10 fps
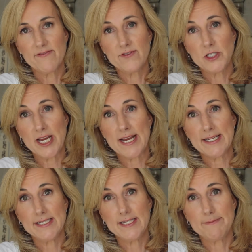
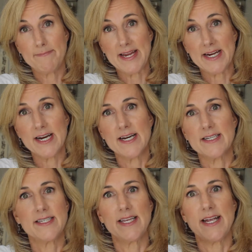shades
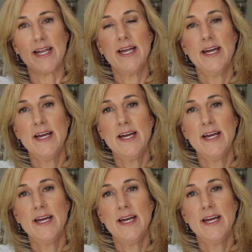because they